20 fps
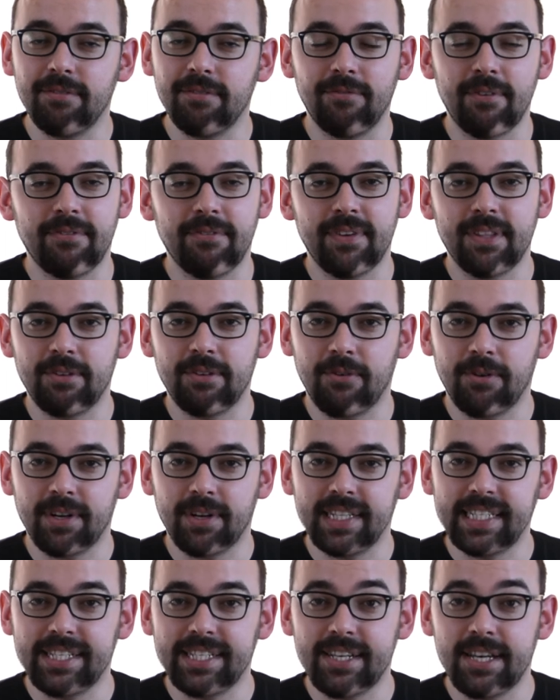within
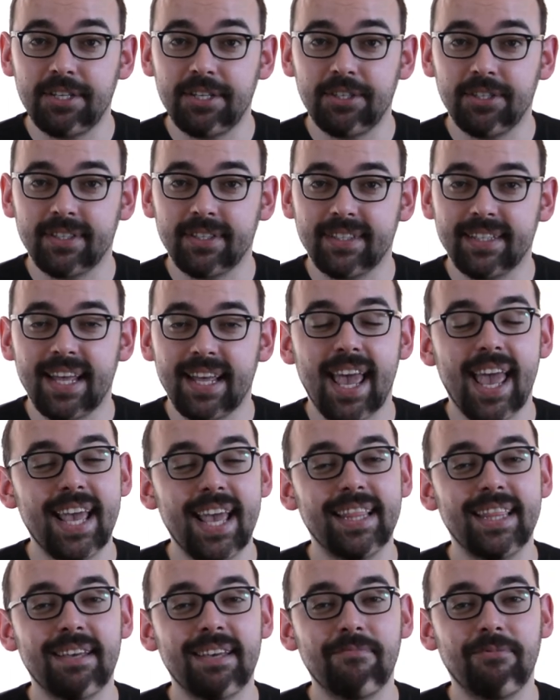organization,
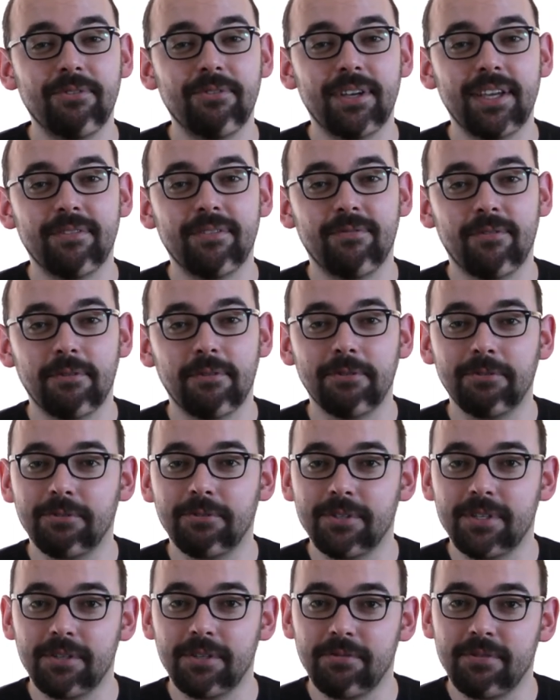and I'm looking forward
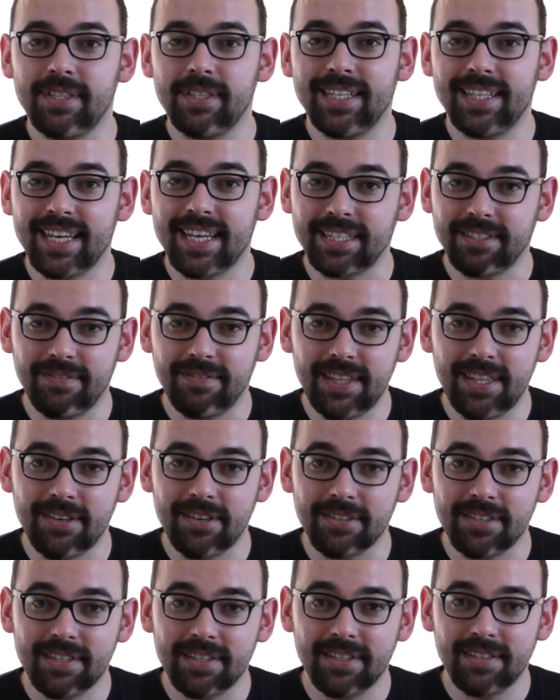to see you in the next
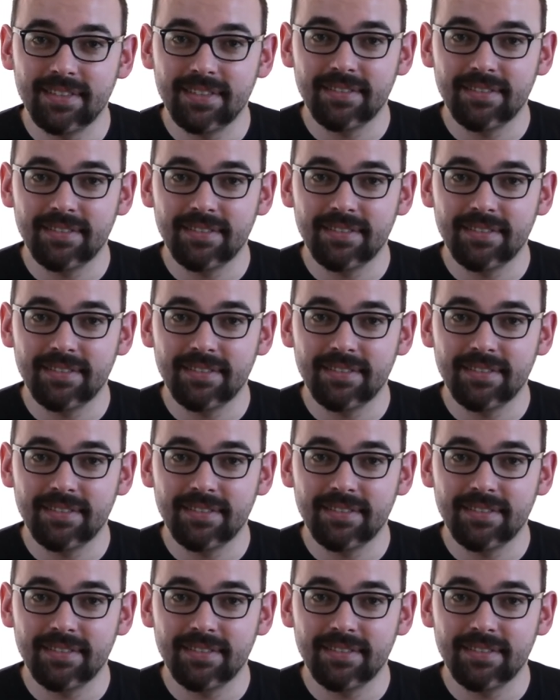videos.